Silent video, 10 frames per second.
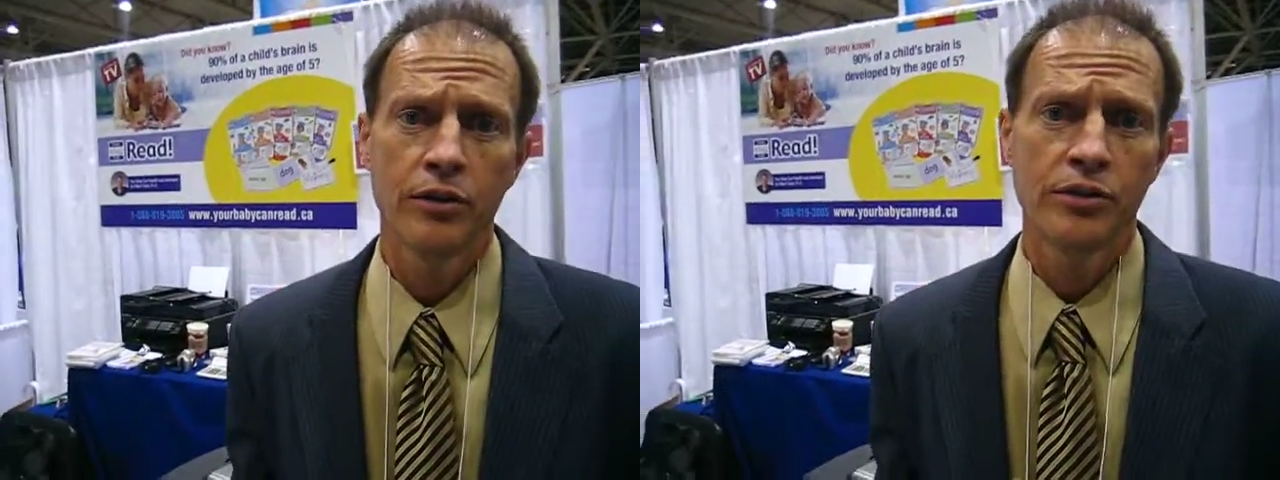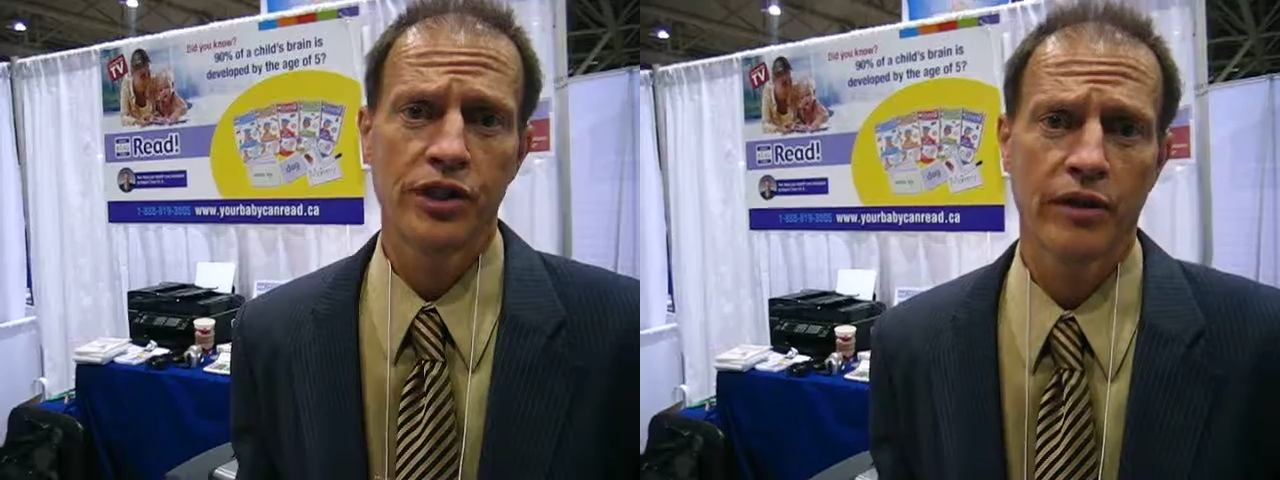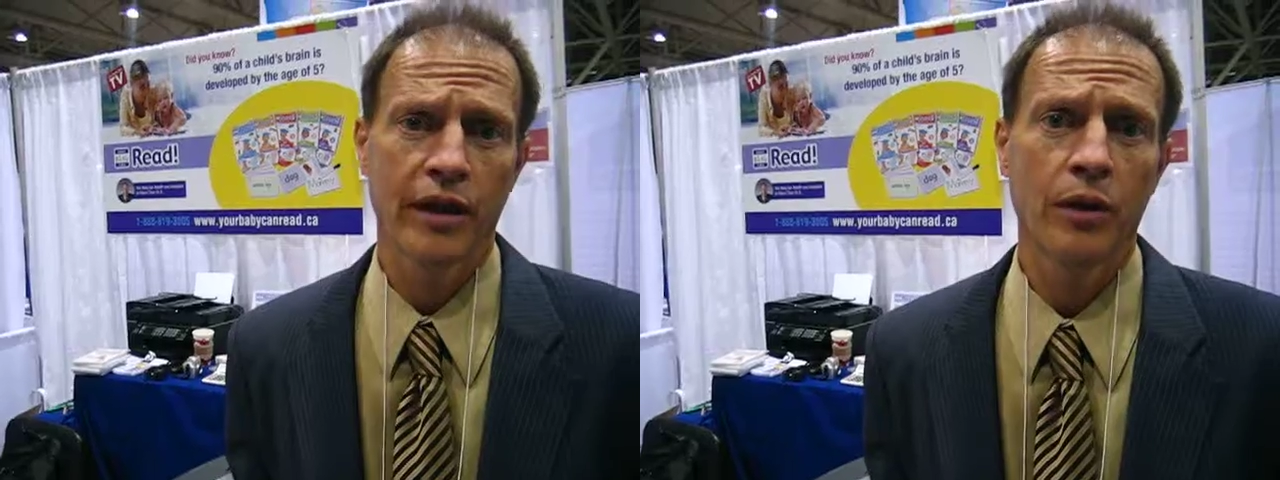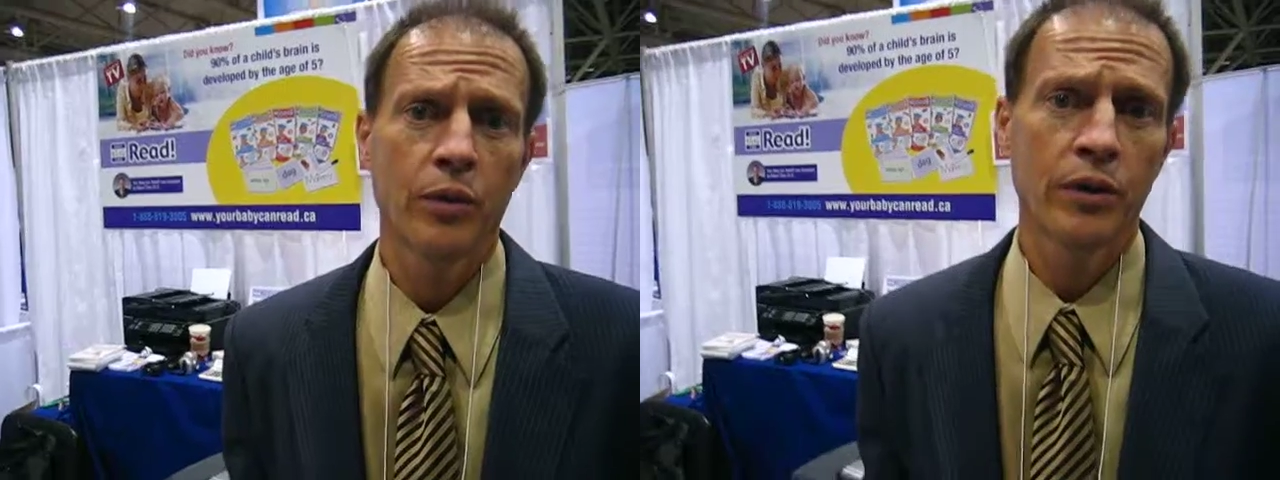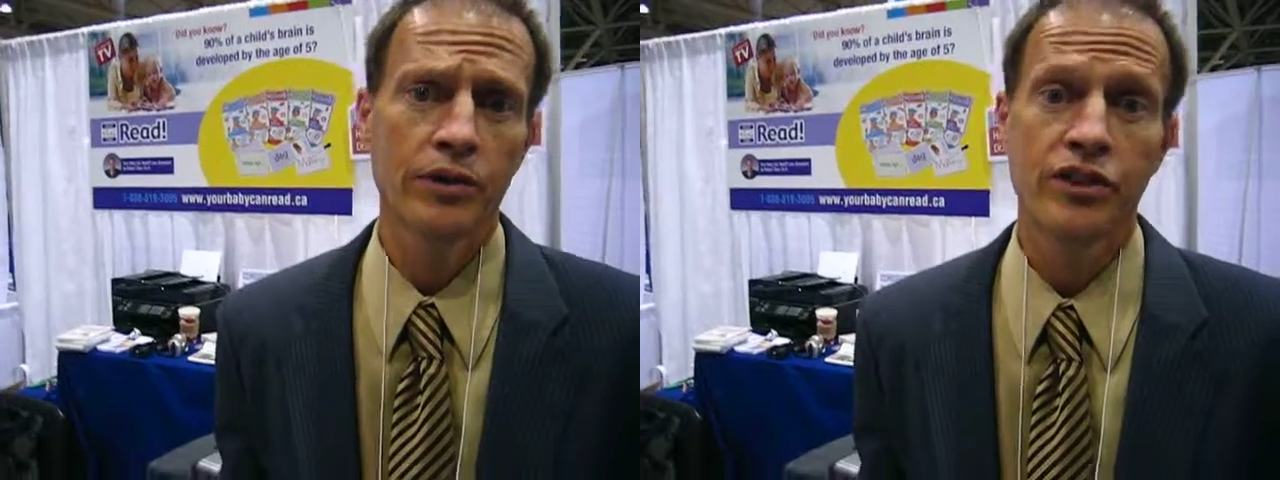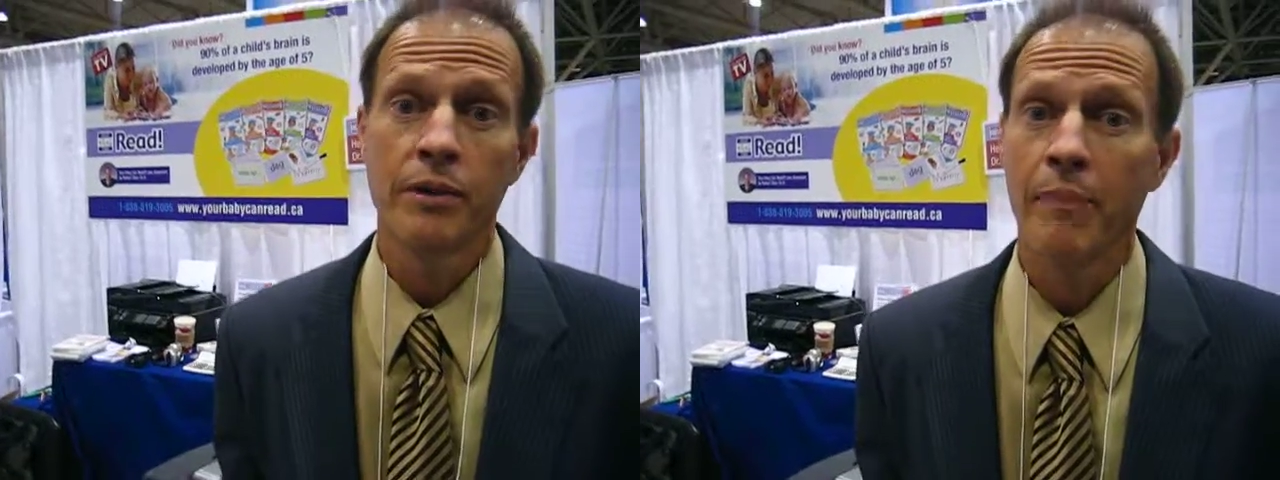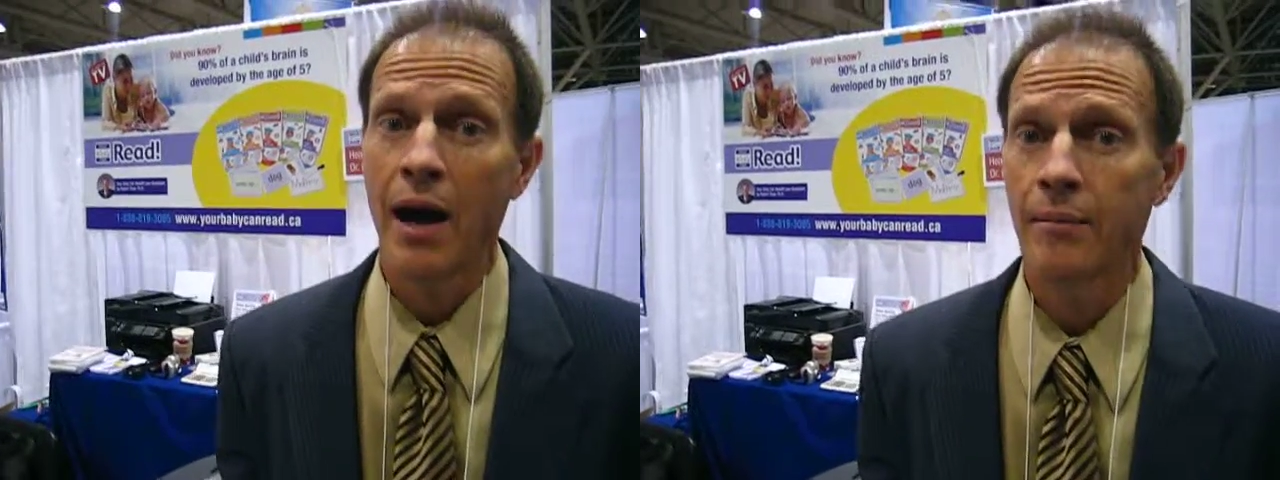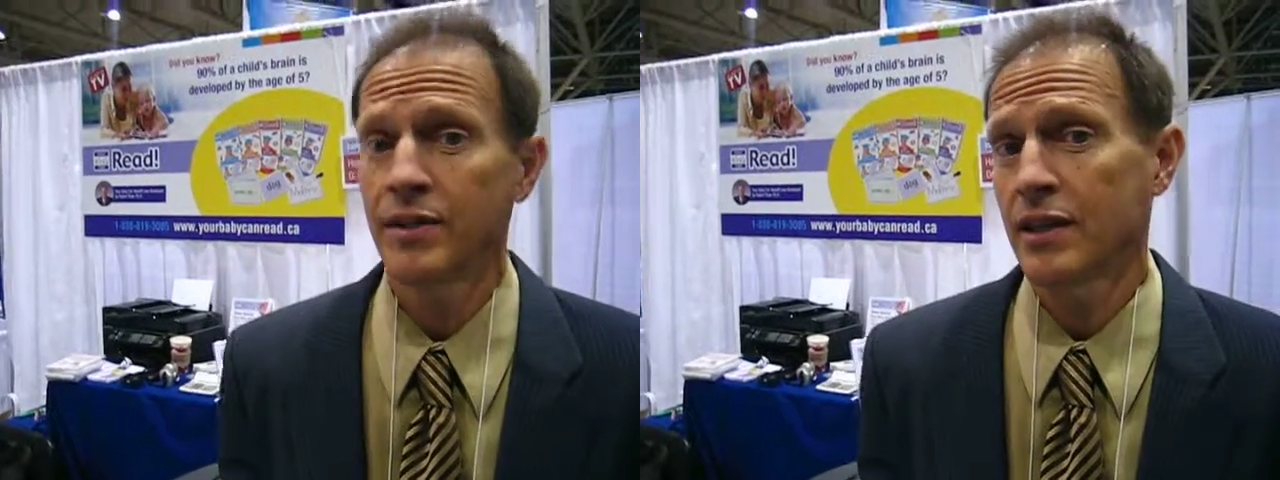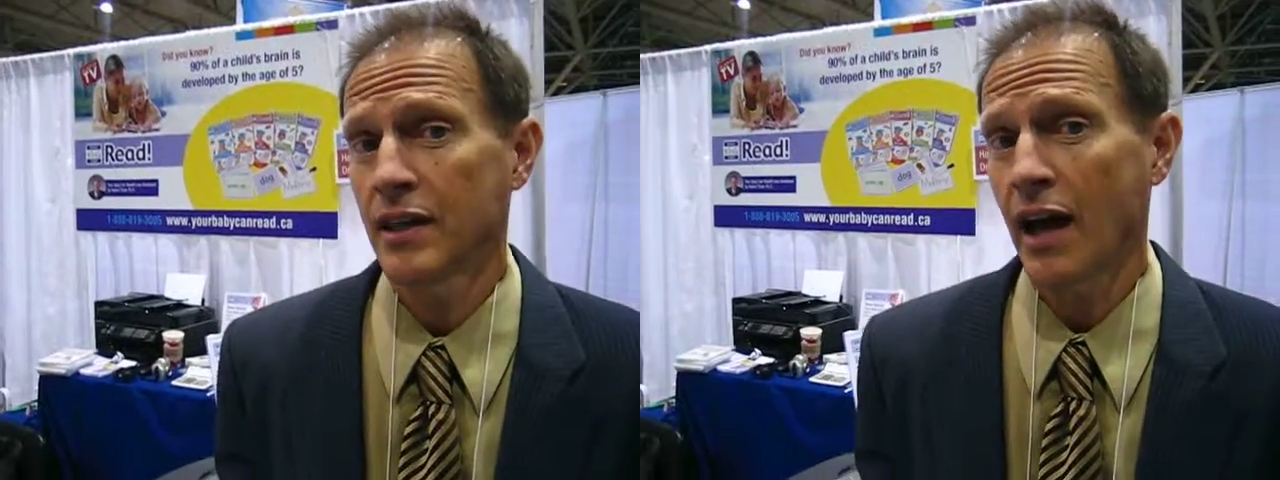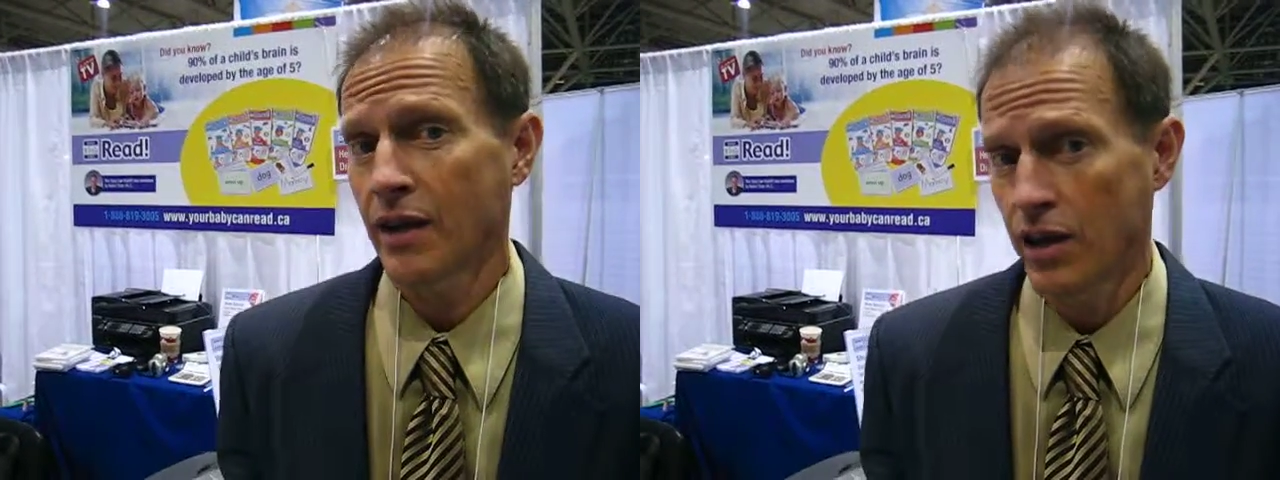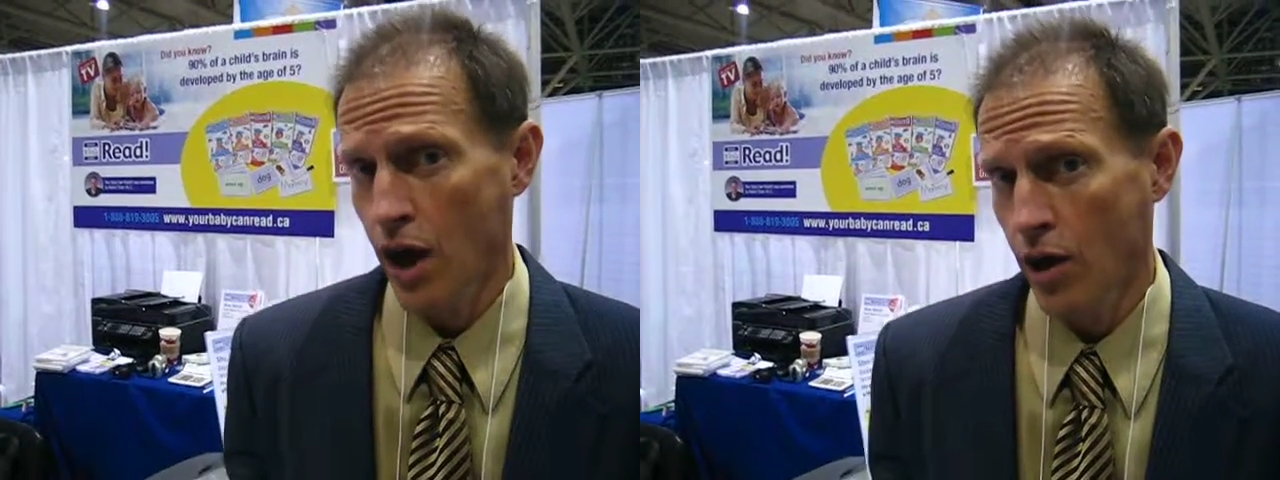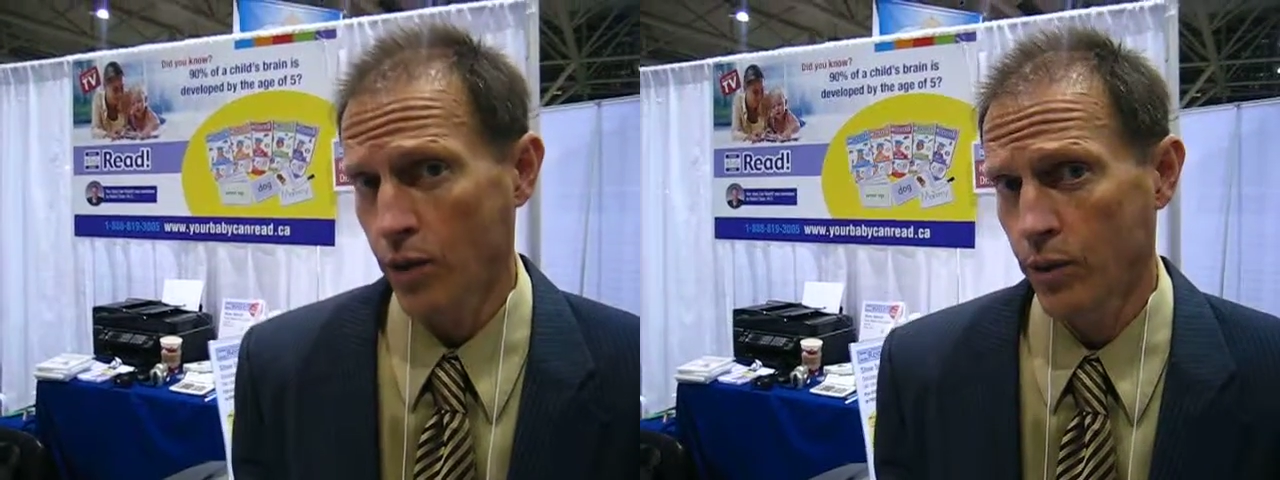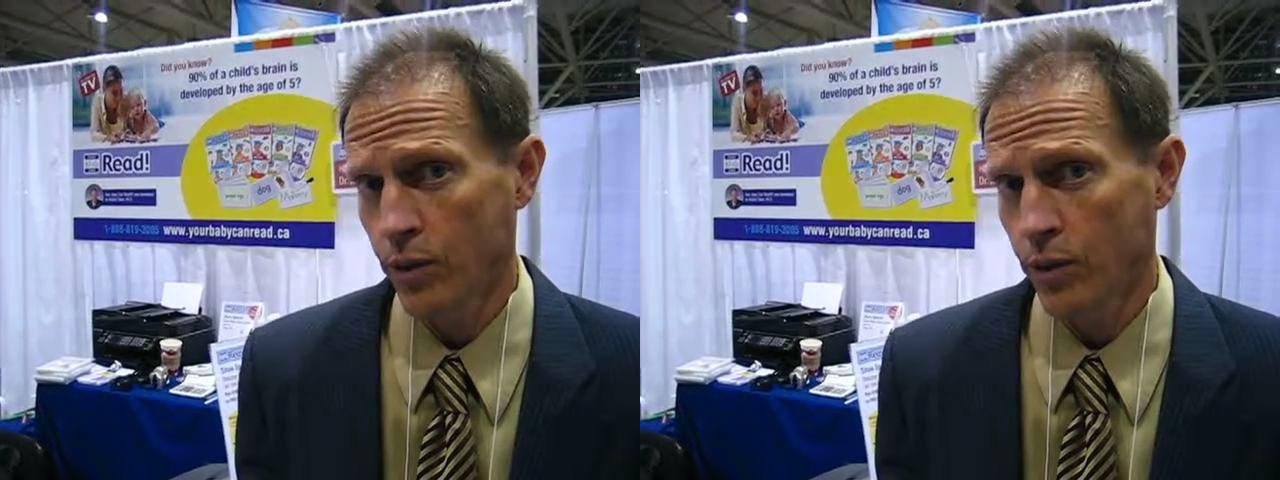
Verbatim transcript: who was sounding out words. The mom did not know